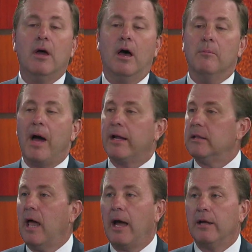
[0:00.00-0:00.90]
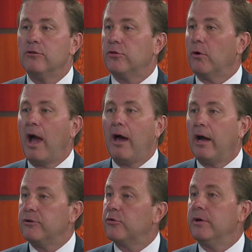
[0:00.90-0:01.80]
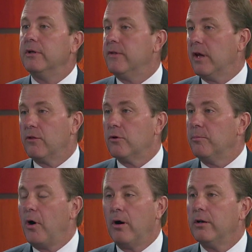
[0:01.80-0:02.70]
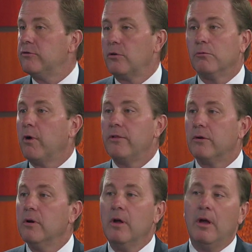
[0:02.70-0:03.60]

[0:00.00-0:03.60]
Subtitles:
my clients or how I treated the other parties or whether